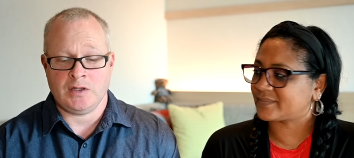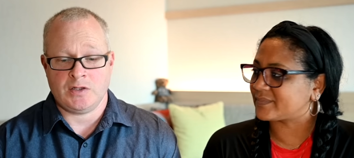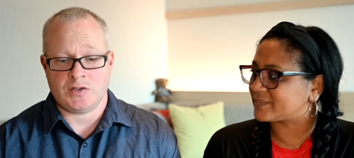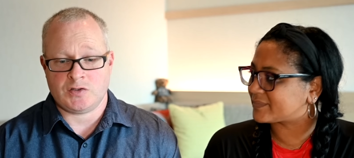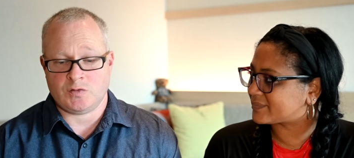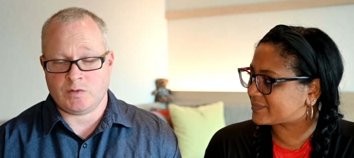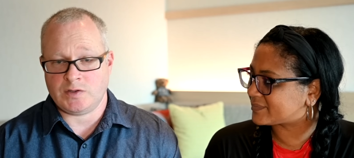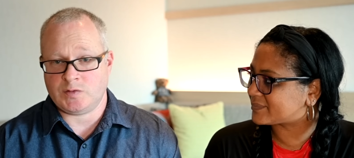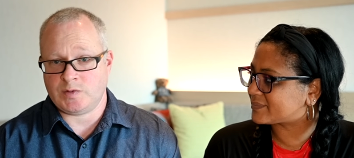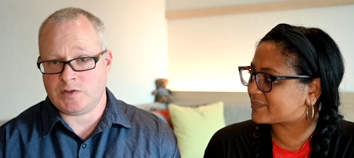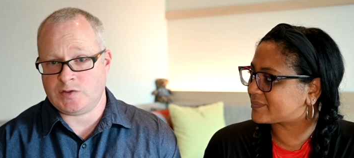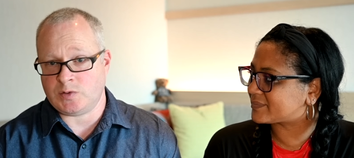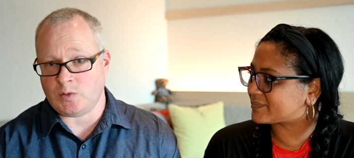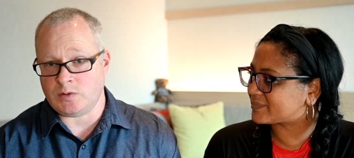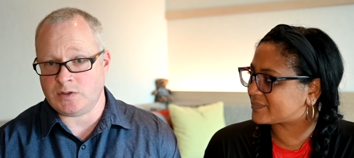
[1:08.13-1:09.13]
Speaker 1: So once we
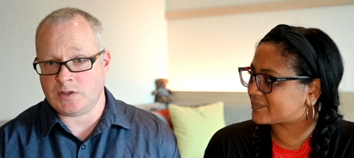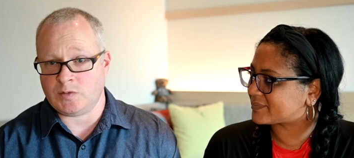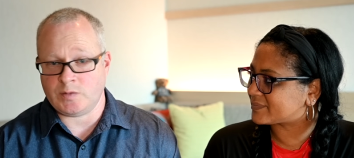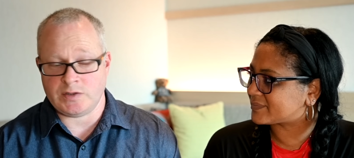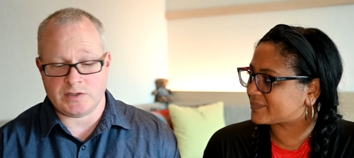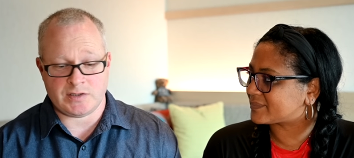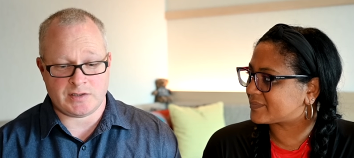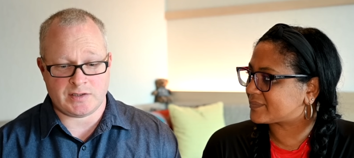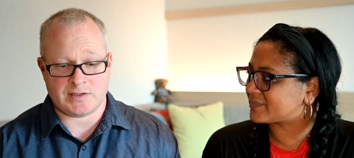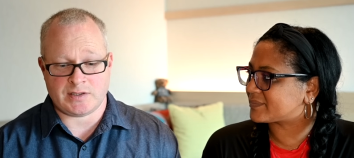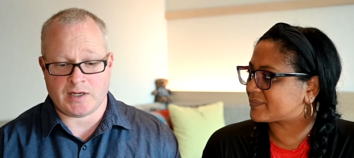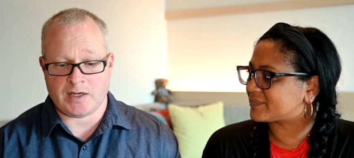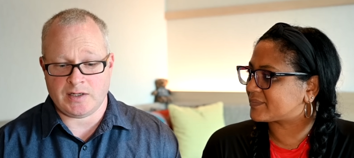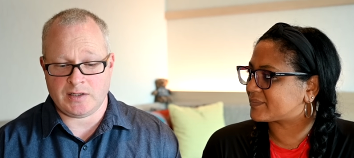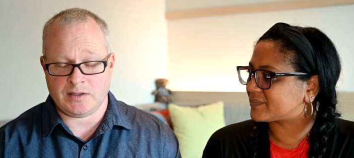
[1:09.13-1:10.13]
sold it, we just
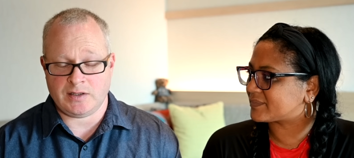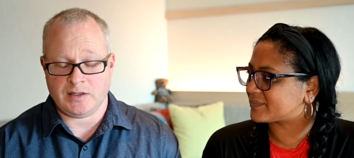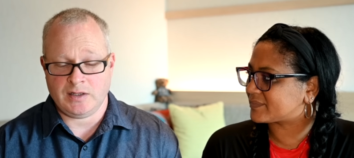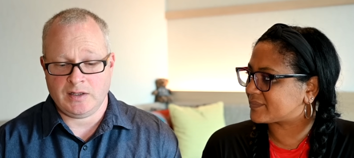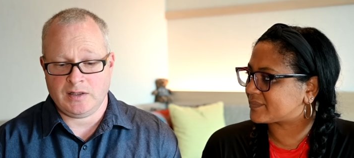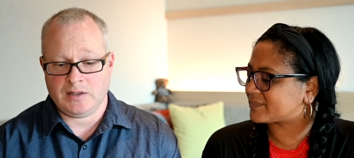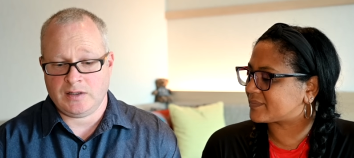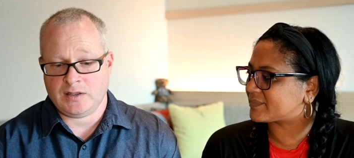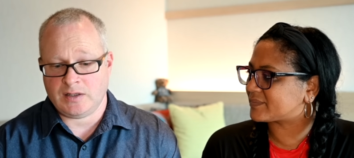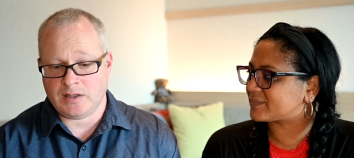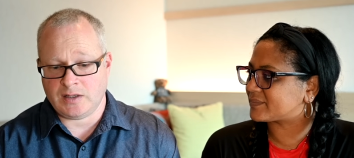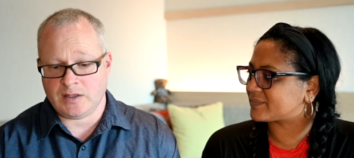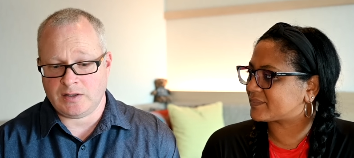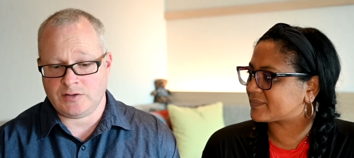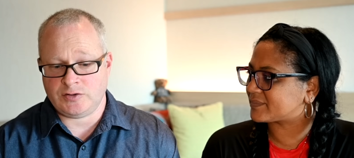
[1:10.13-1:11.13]
decided
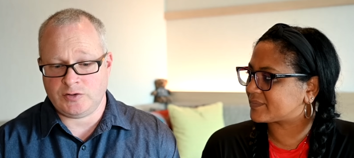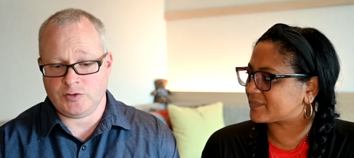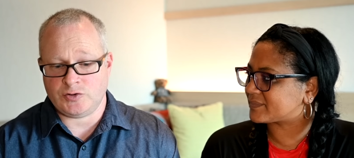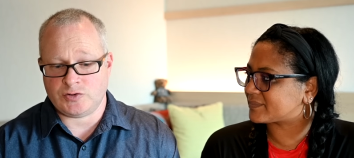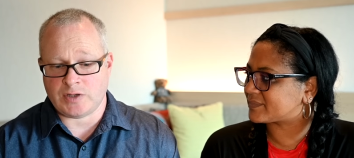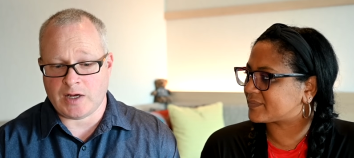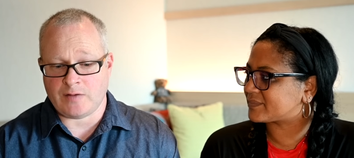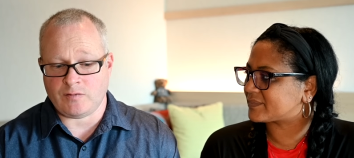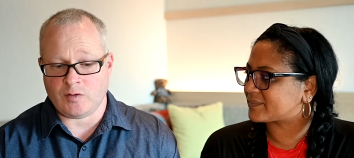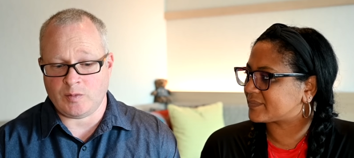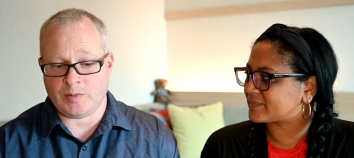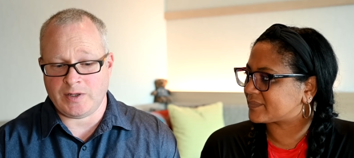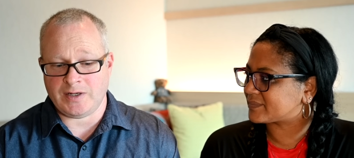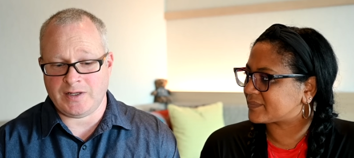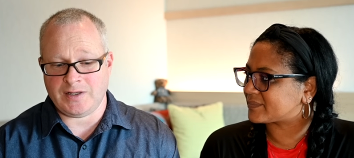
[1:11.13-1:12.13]
uh, to travel.
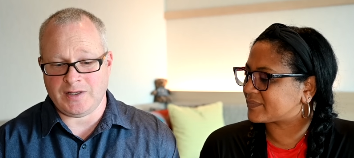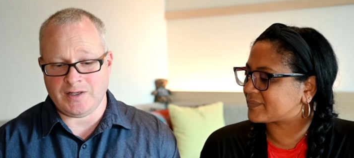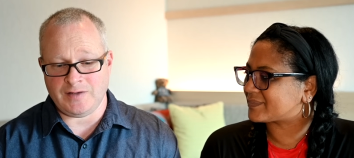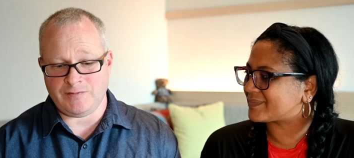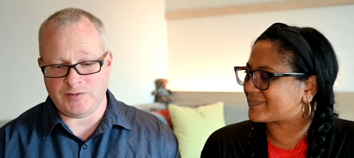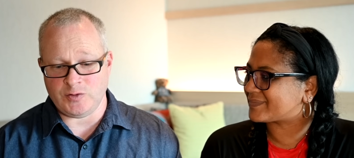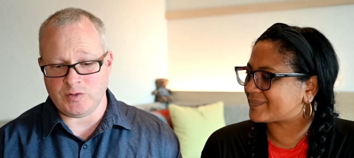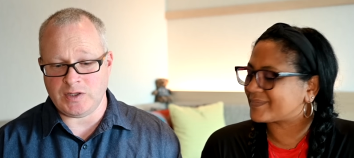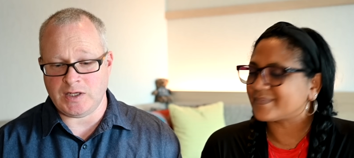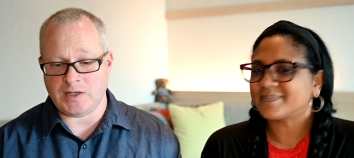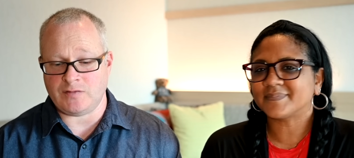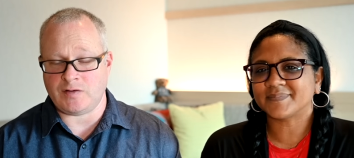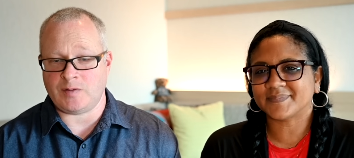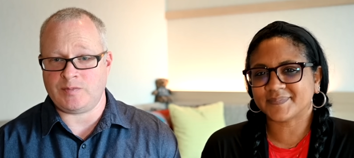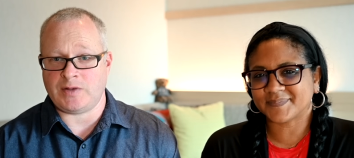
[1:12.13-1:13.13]
But if you
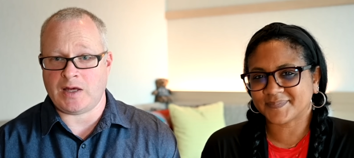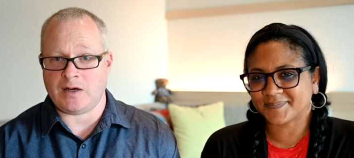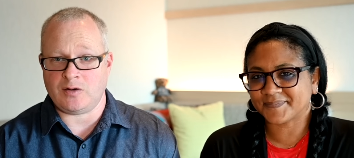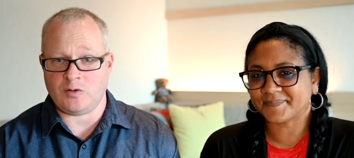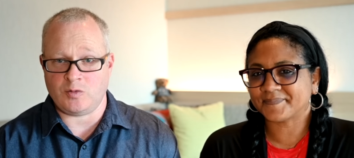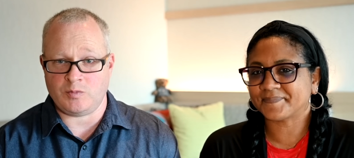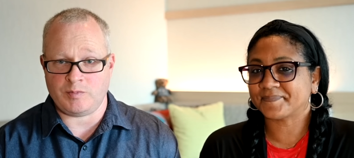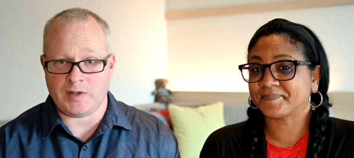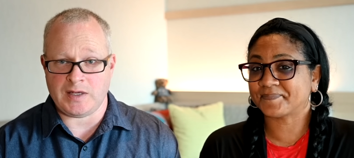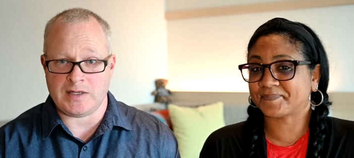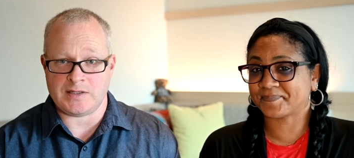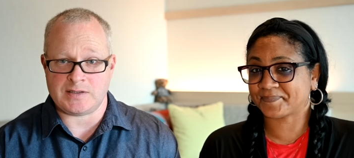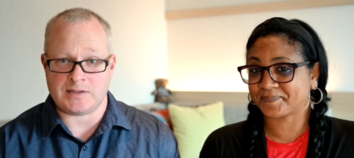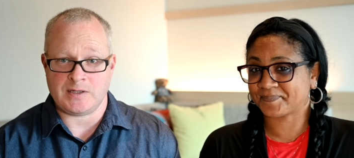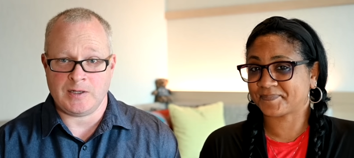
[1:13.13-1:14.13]
give up that home
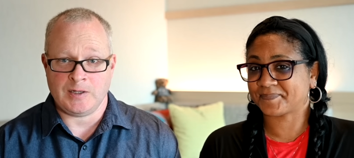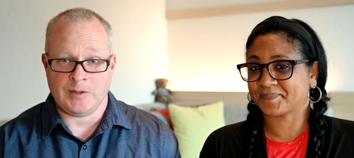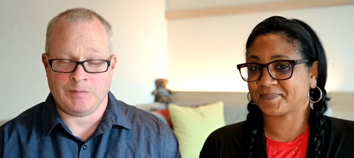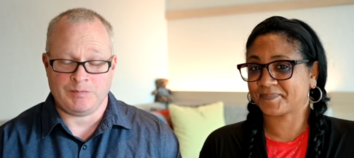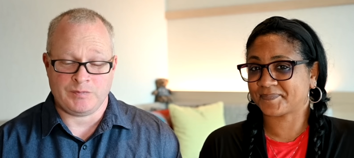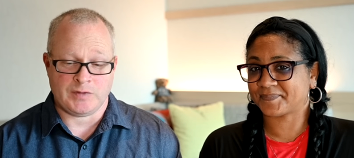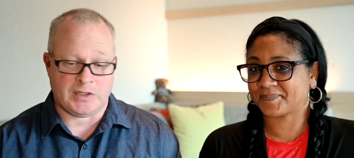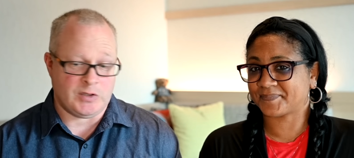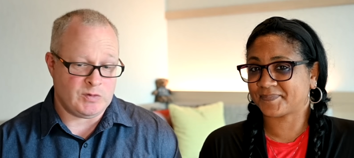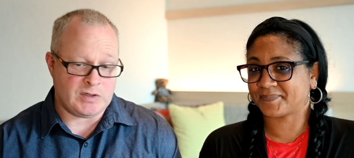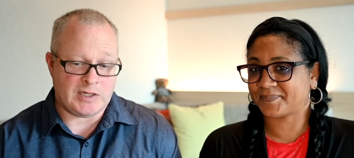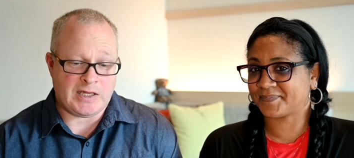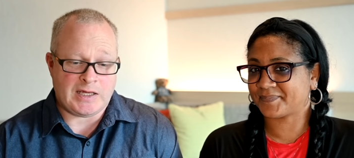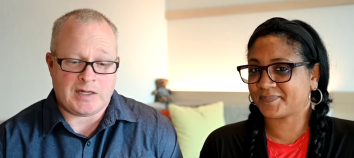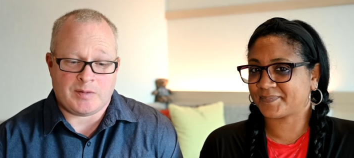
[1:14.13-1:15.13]
base, you
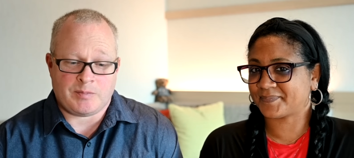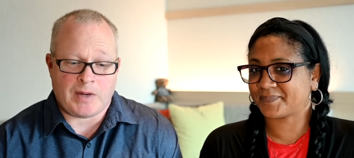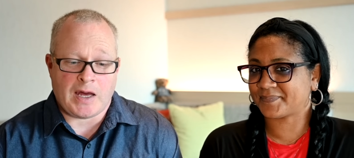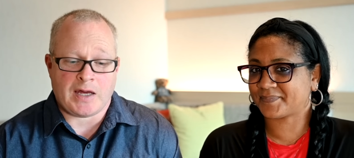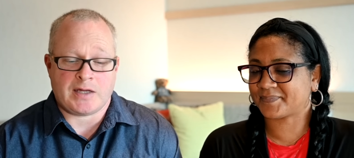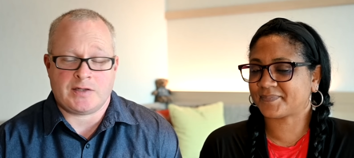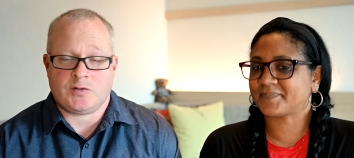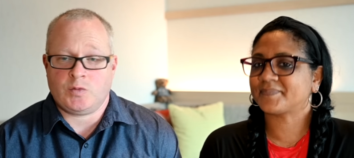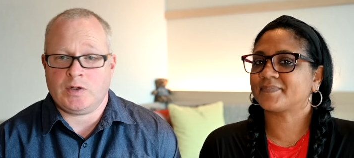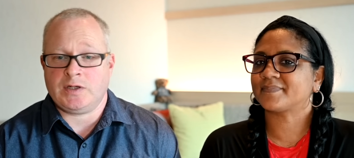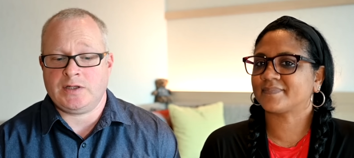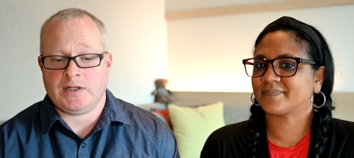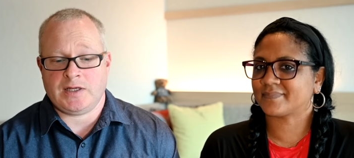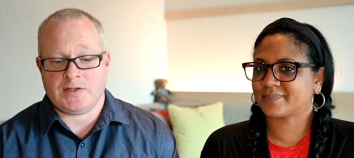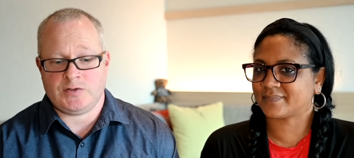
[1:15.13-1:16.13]
can get it back as
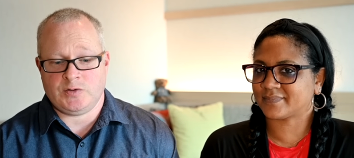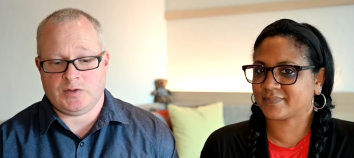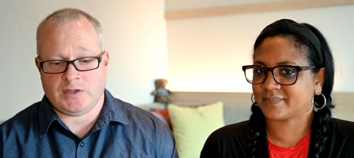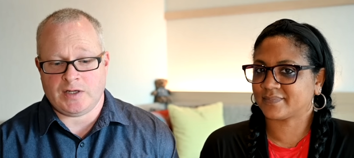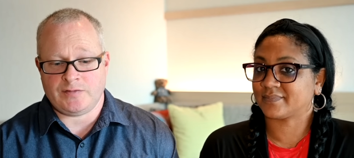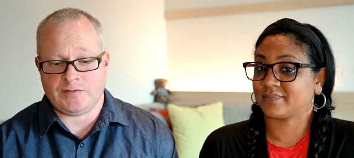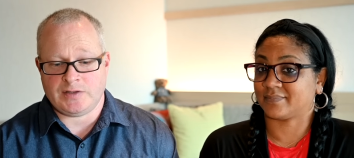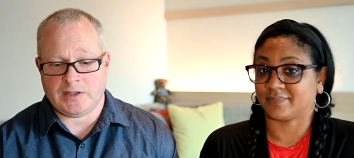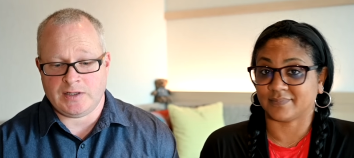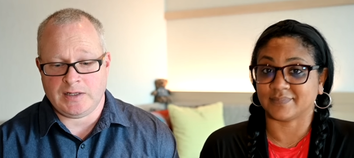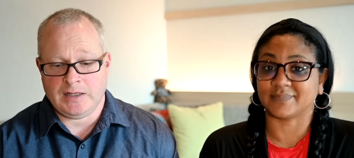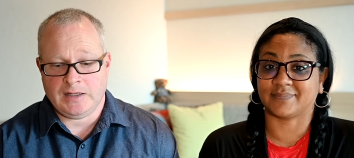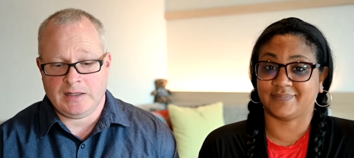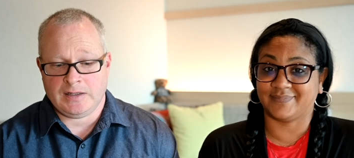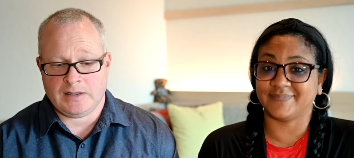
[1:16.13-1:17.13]
quickly as you left it.
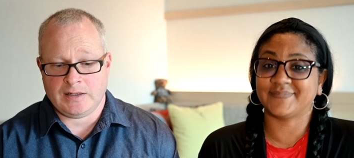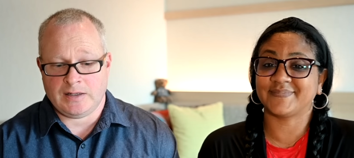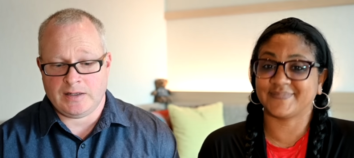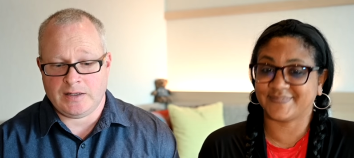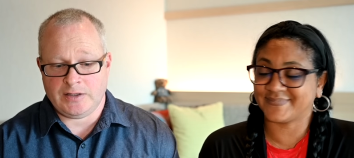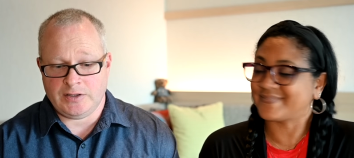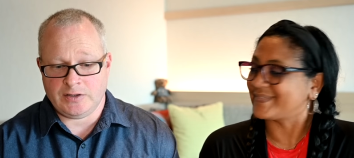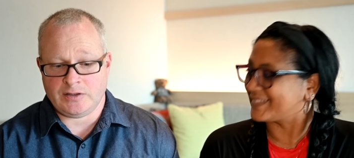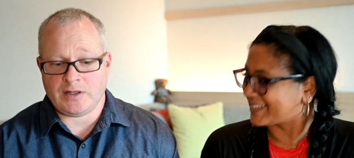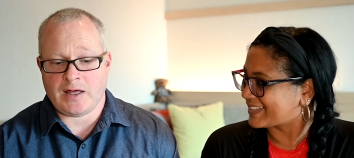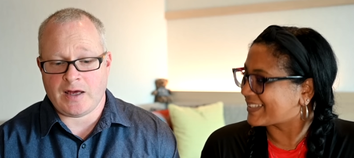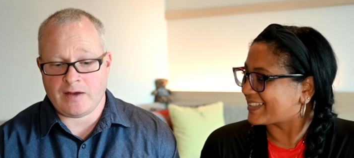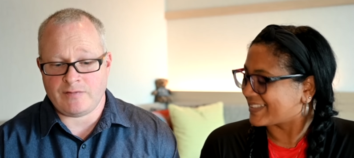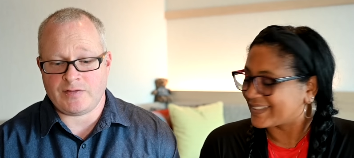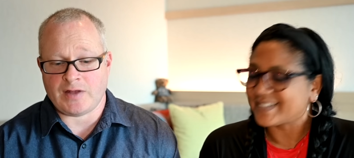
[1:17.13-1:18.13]
Uh, and you'll
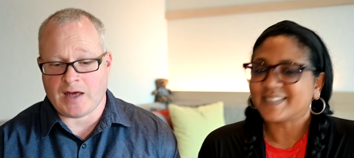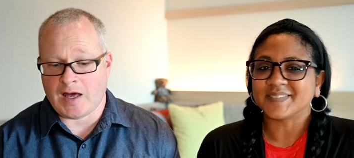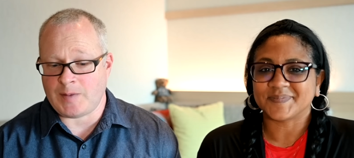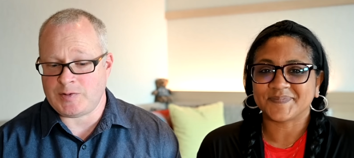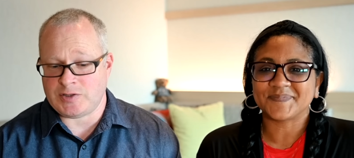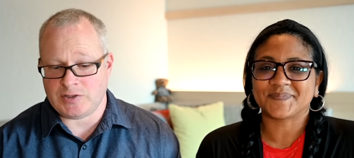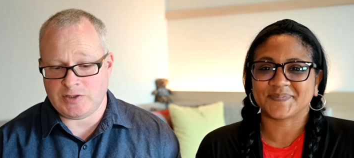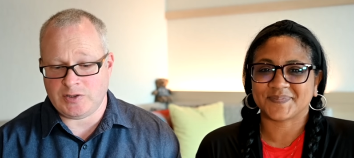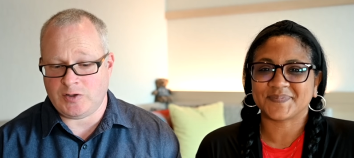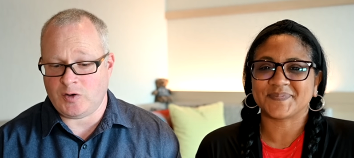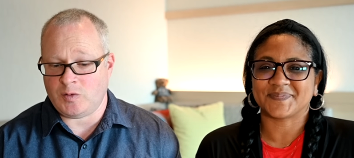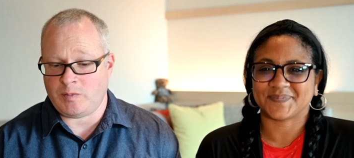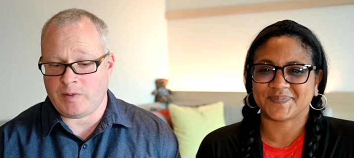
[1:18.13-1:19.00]
have the option to go